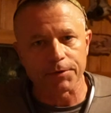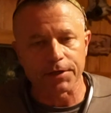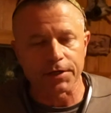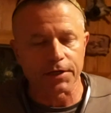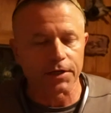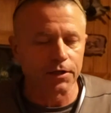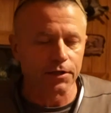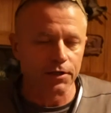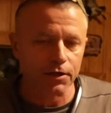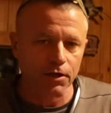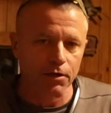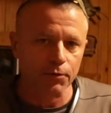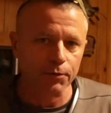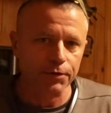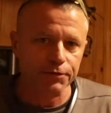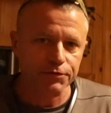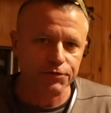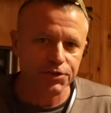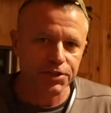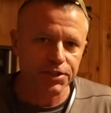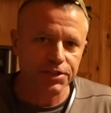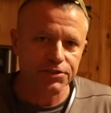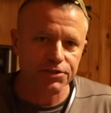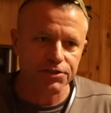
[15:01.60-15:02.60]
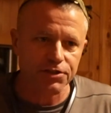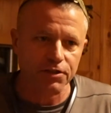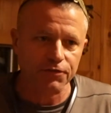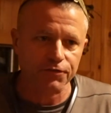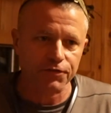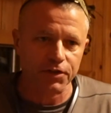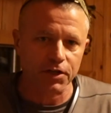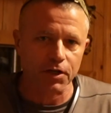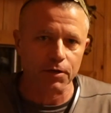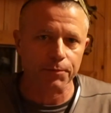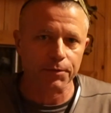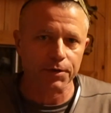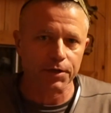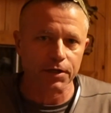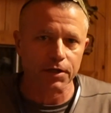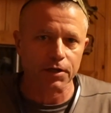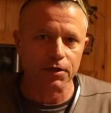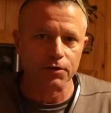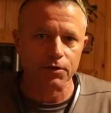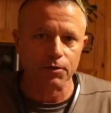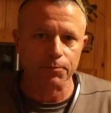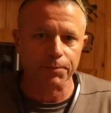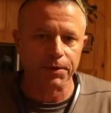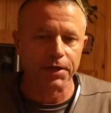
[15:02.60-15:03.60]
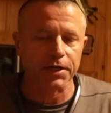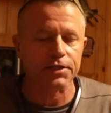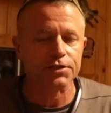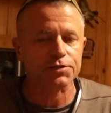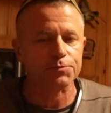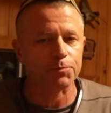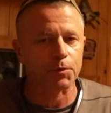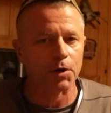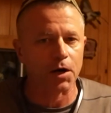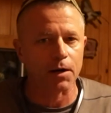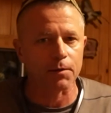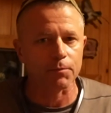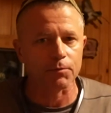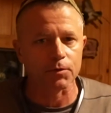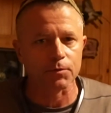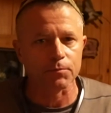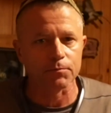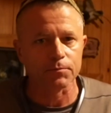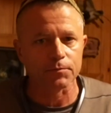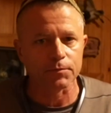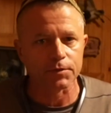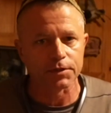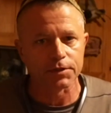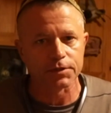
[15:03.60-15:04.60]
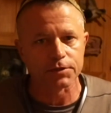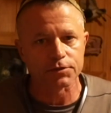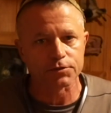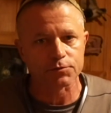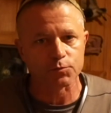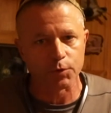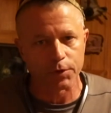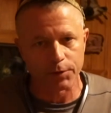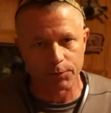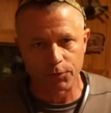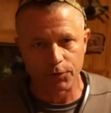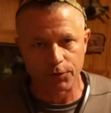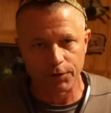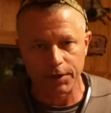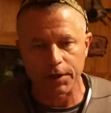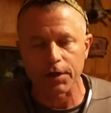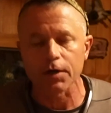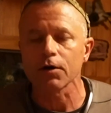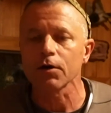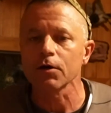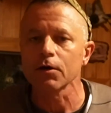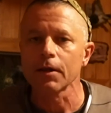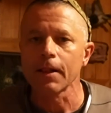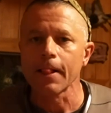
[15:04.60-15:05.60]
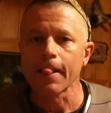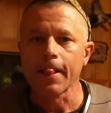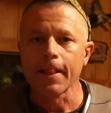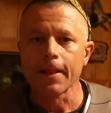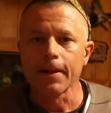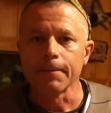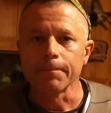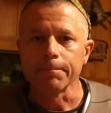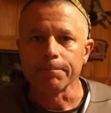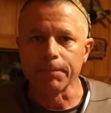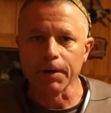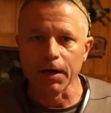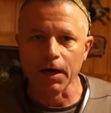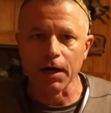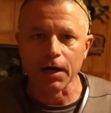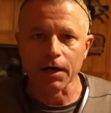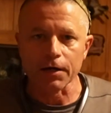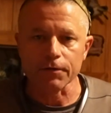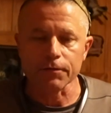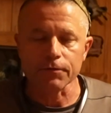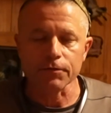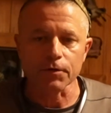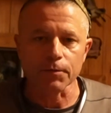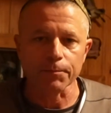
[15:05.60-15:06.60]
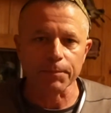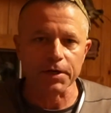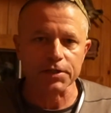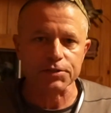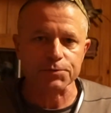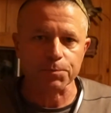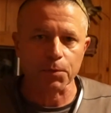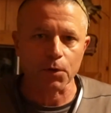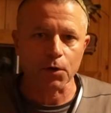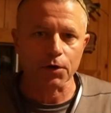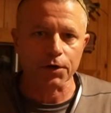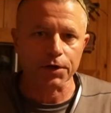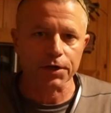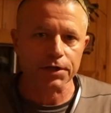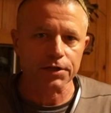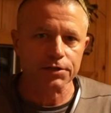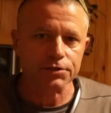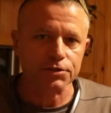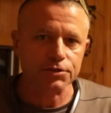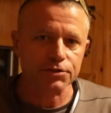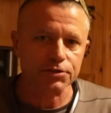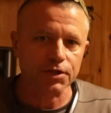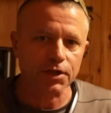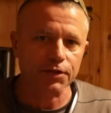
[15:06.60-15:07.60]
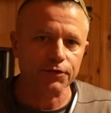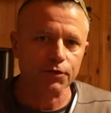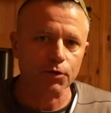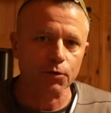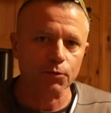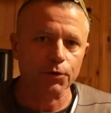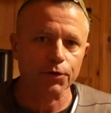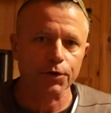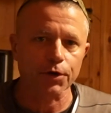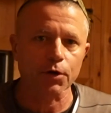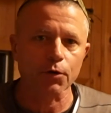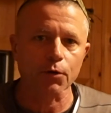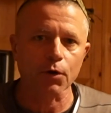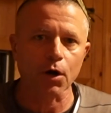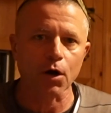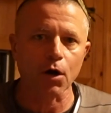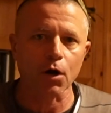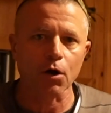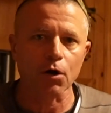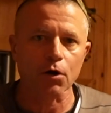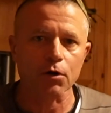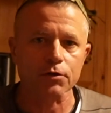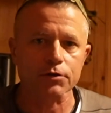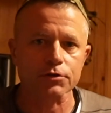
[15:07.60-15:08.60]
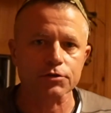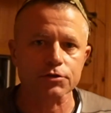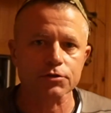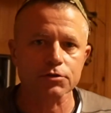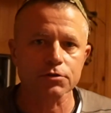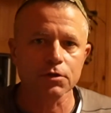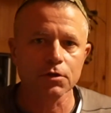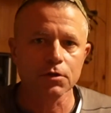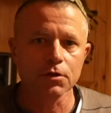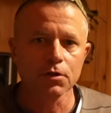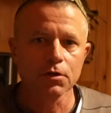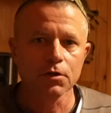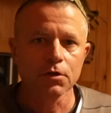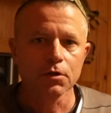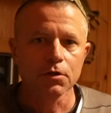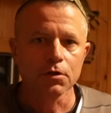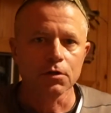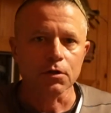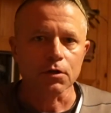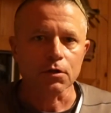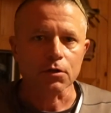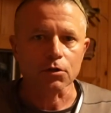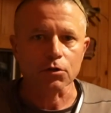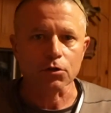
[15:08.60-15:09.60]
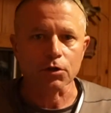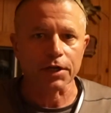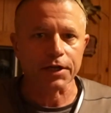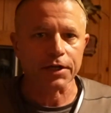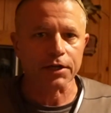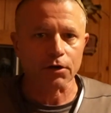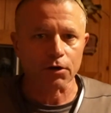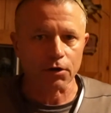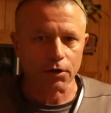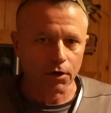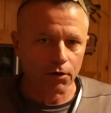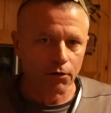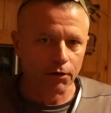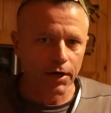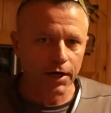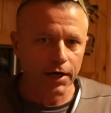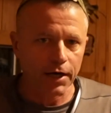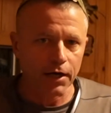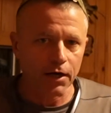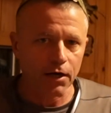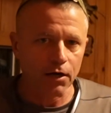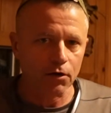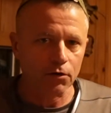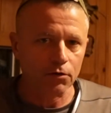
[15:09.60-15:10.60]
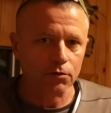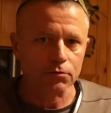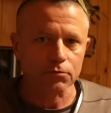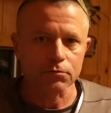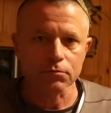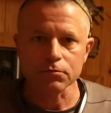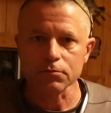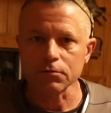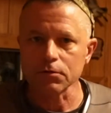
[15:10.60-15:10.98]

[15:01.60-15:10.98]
there. No, we've seen stuff come in there. The biggest problem is we were there. But the best part is that there were no hogs lingering around.